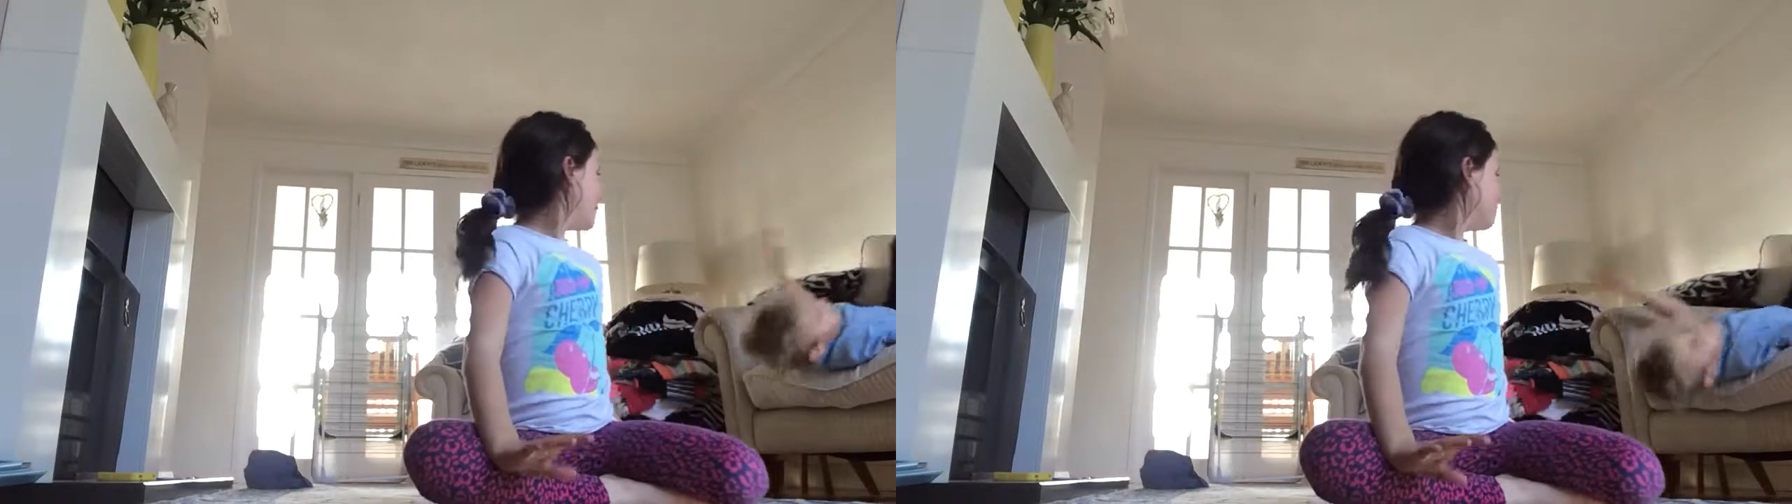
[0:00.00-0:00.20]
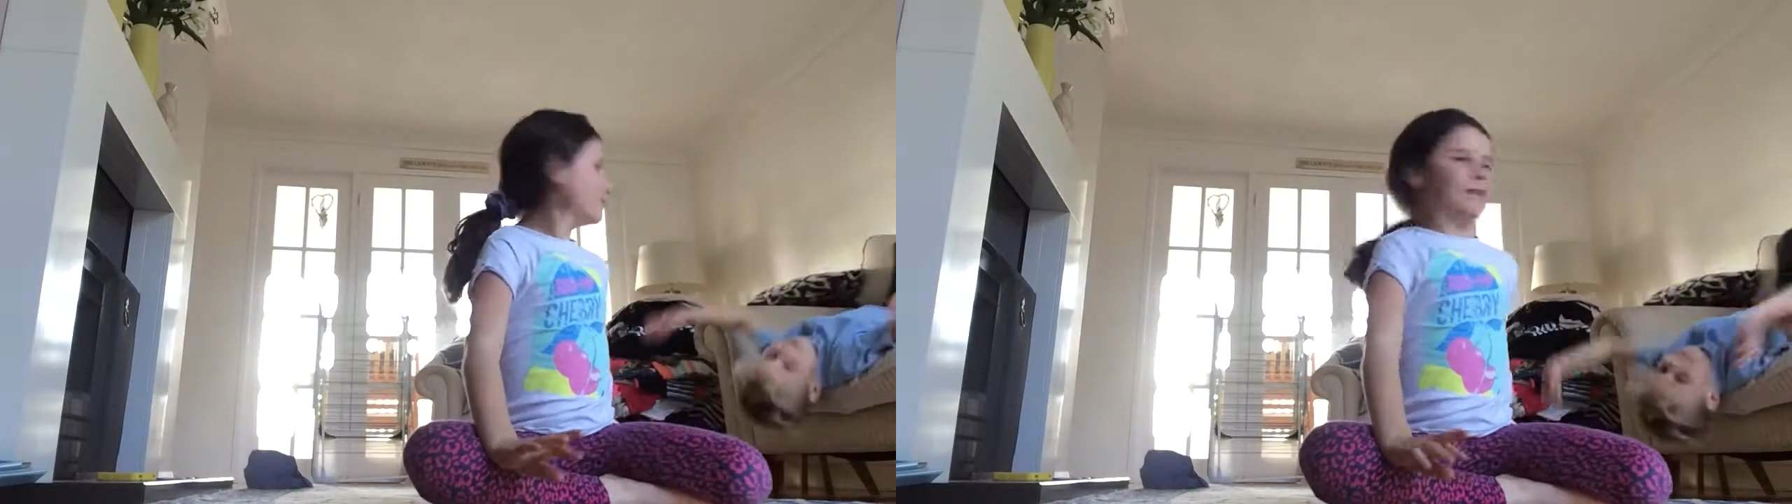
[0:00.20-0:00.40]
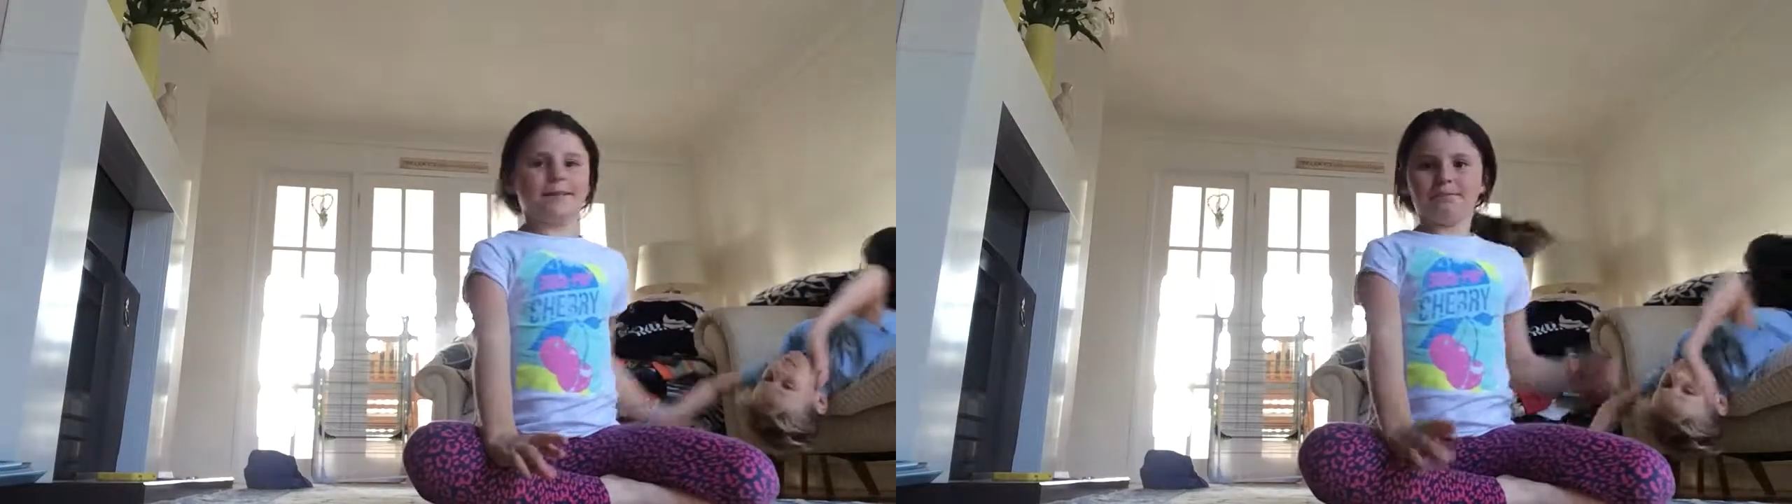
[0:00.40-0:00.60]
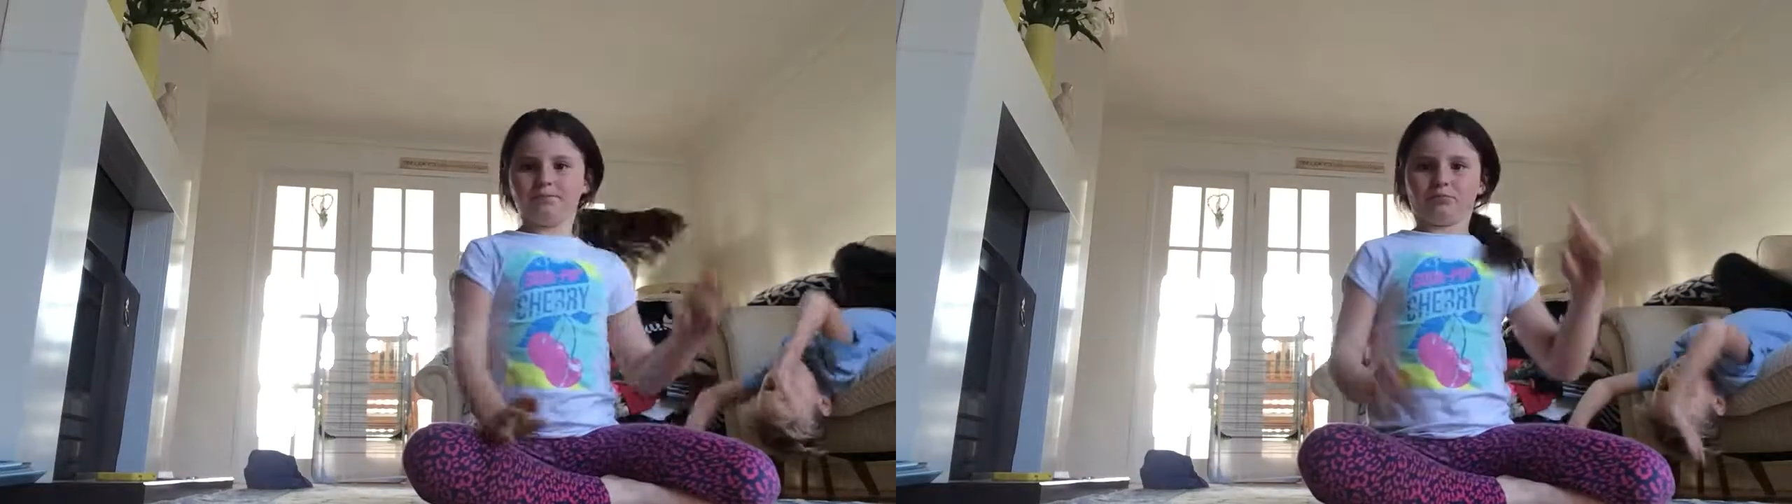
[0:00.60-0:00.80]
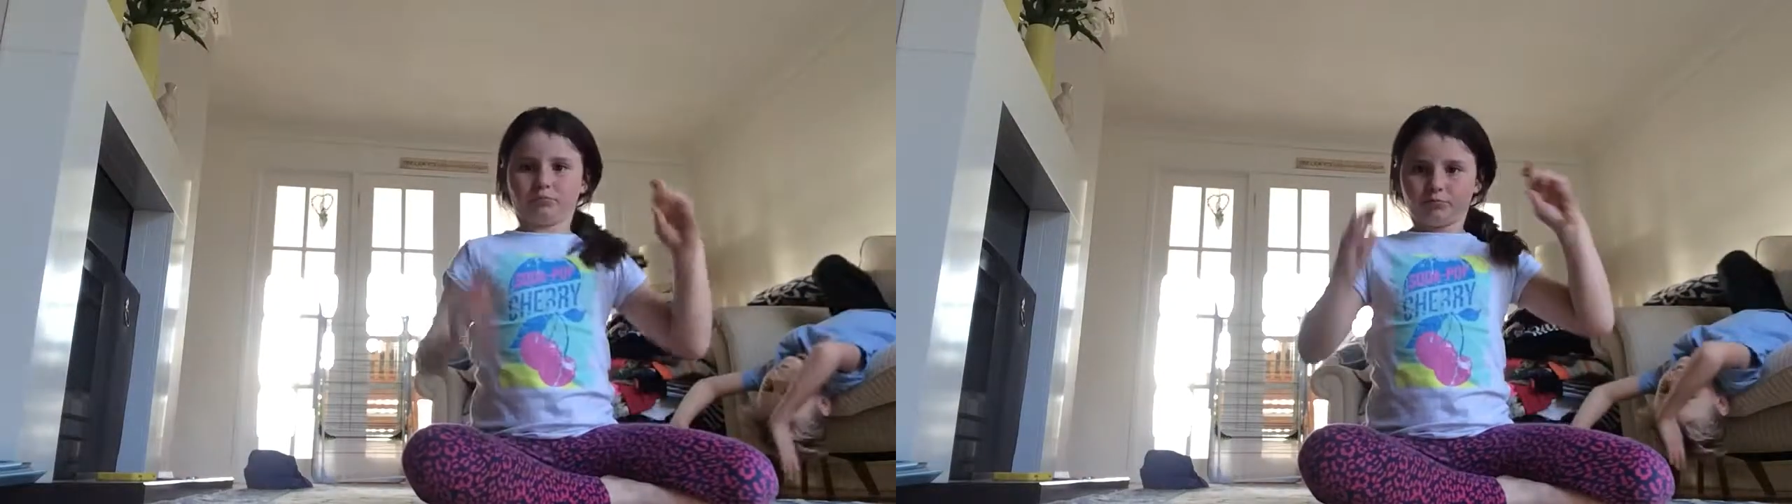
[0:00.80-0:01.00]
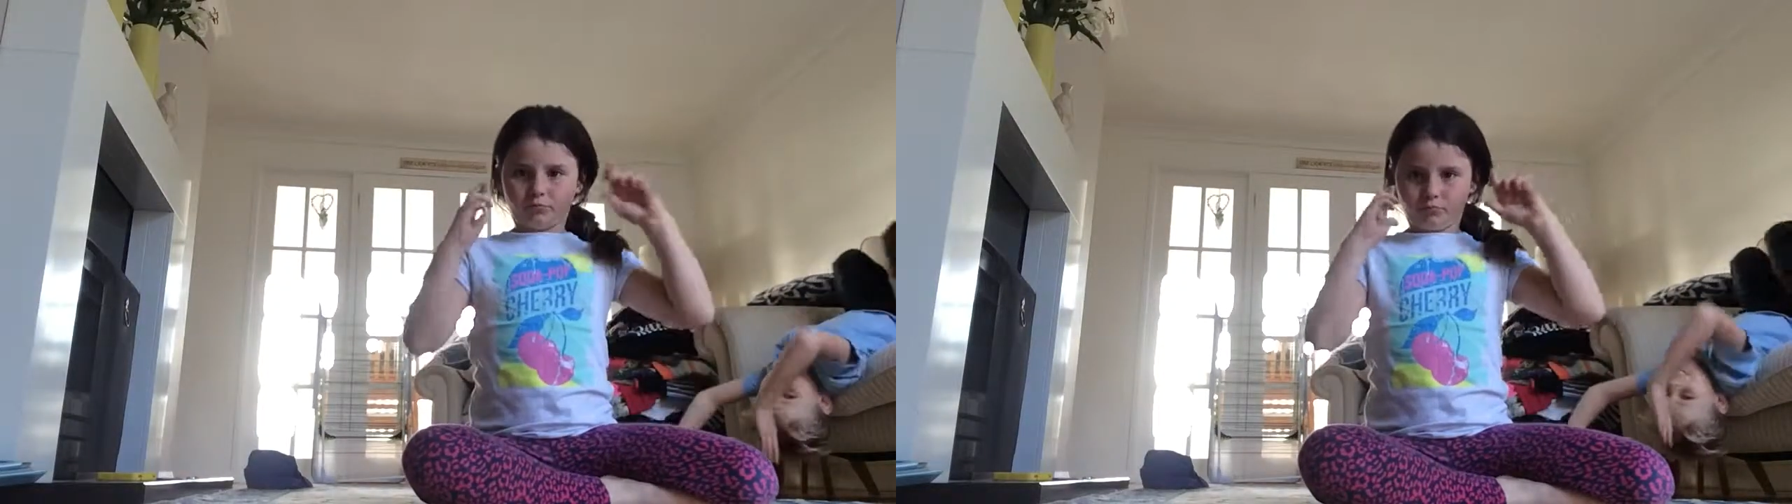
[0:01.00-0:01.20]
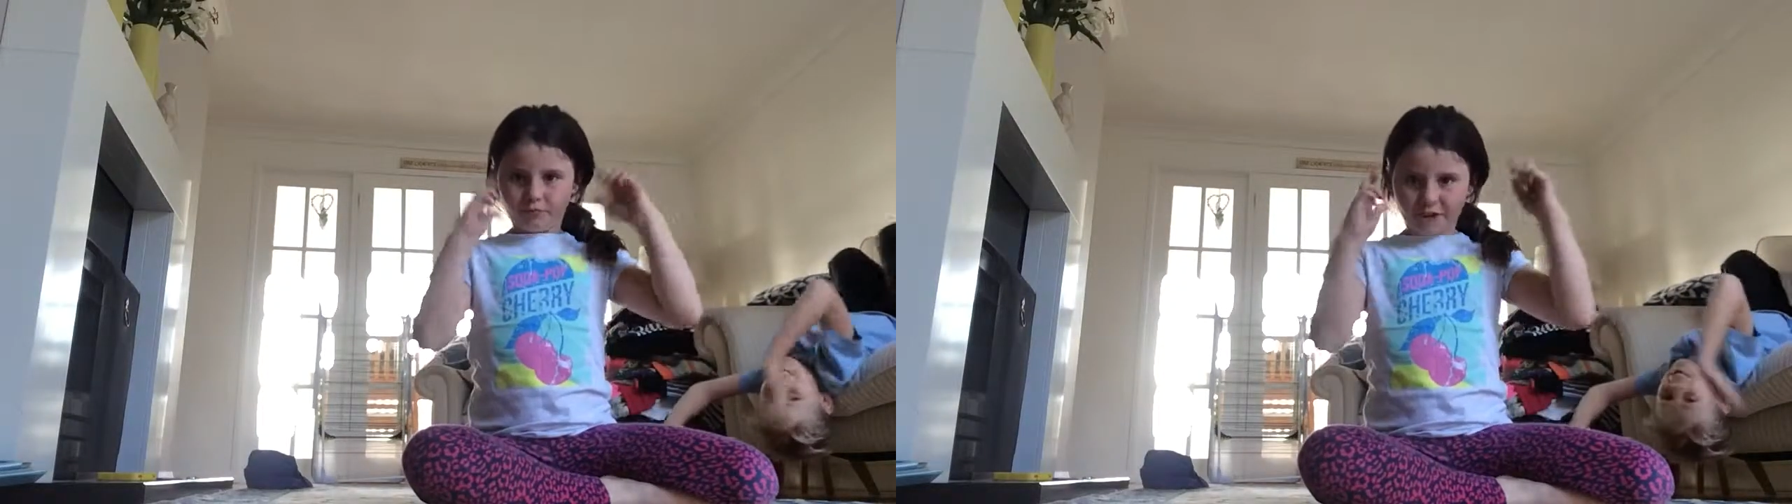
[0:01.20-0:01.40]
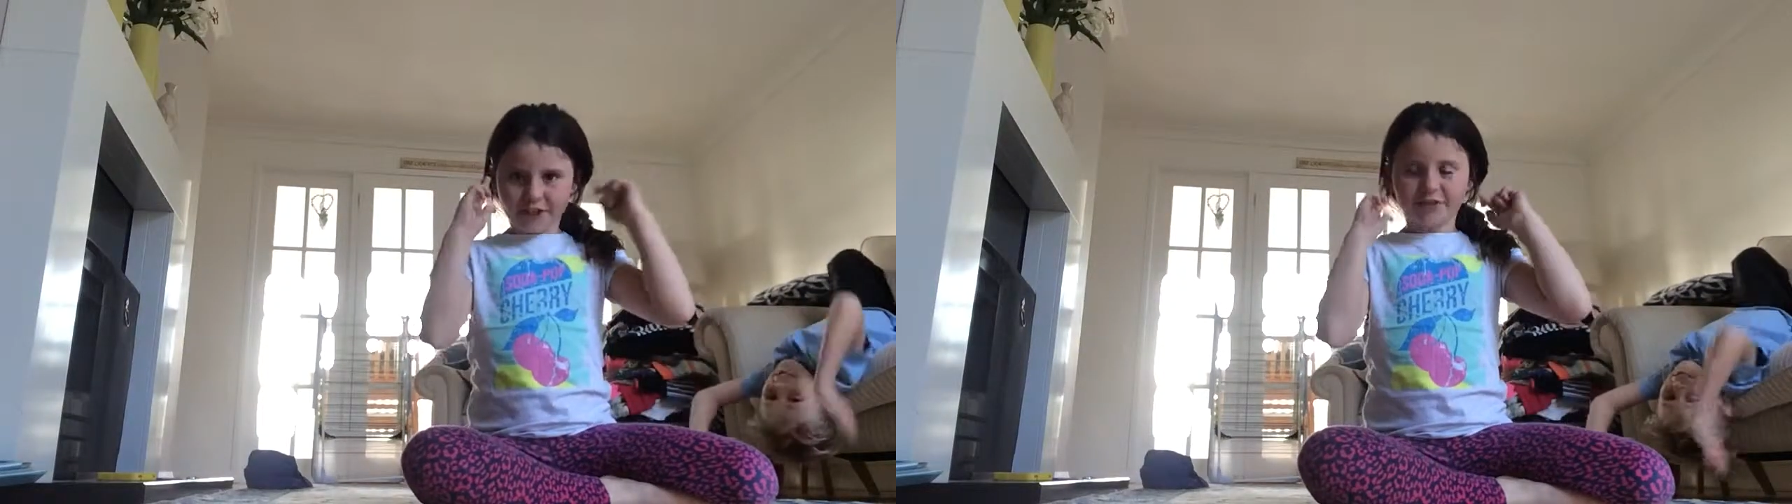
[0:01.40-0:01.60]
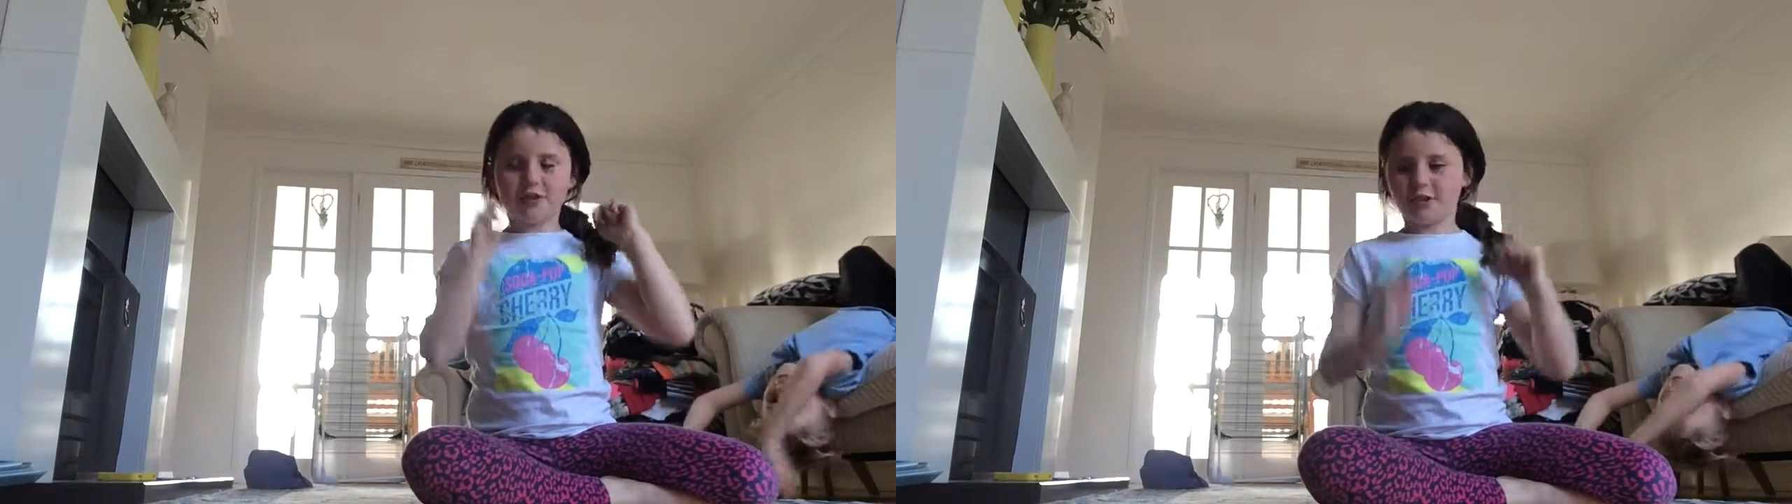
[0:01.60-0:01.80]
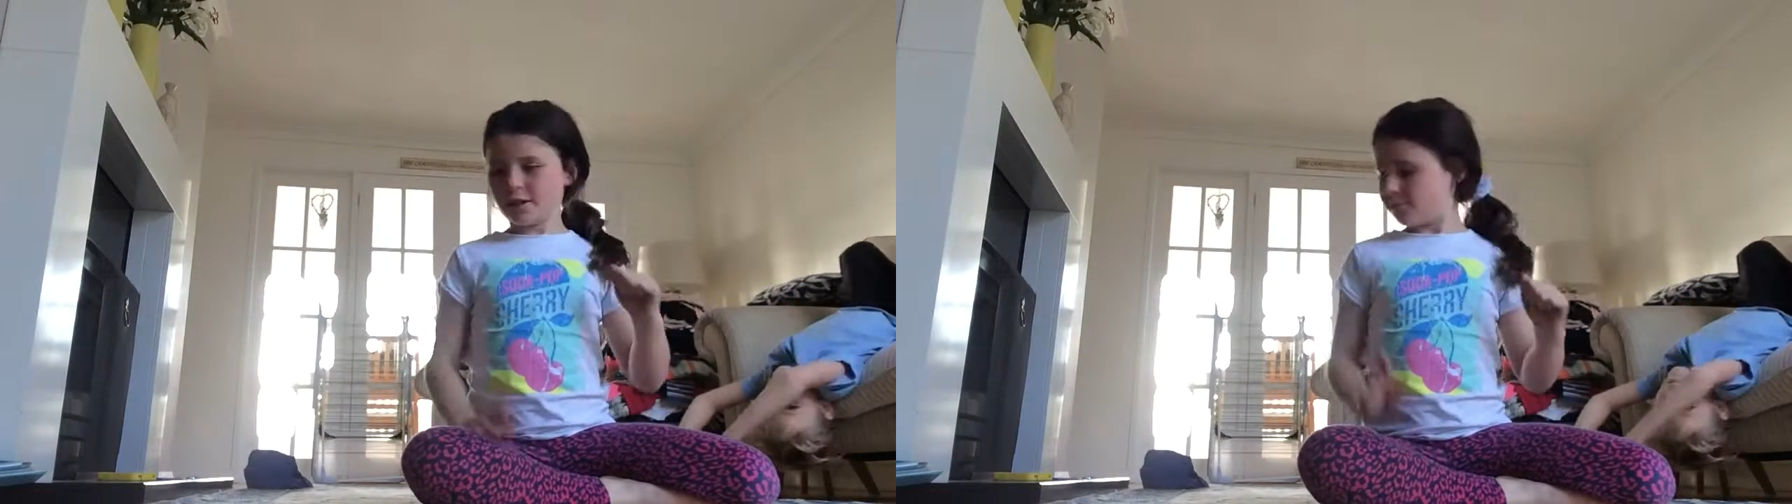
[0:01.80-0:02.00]
we're oh, fingers
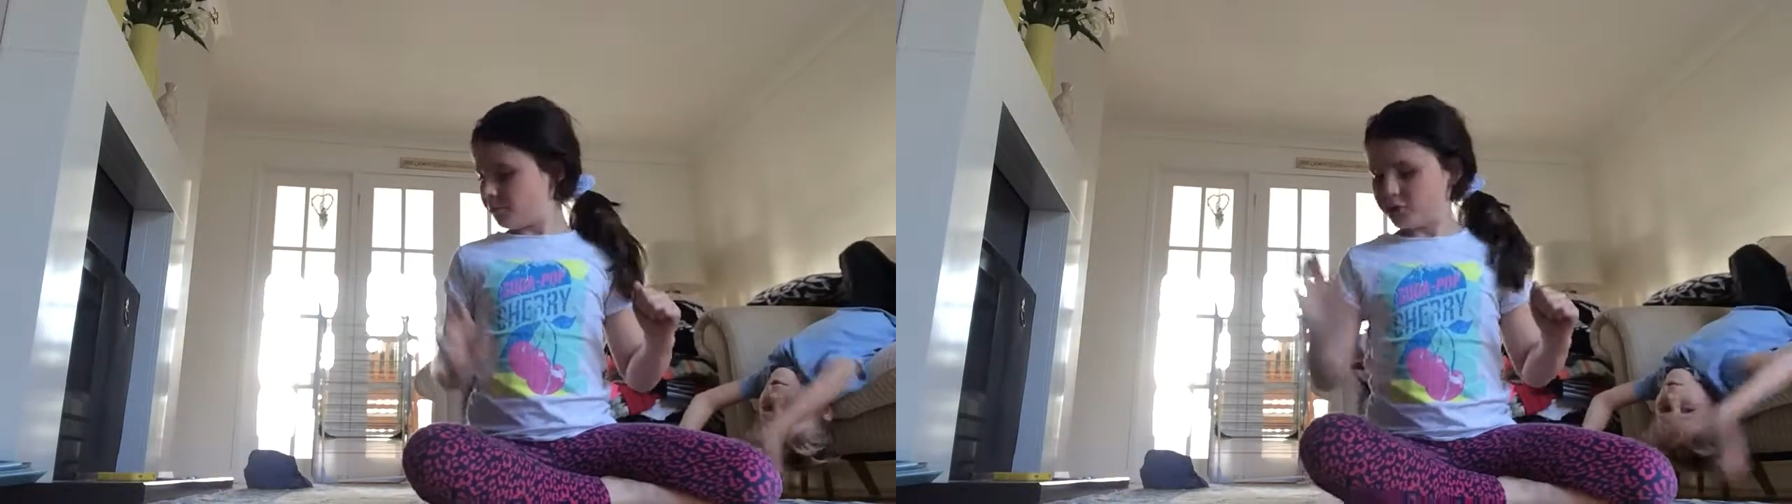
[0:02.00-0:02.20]
crossing.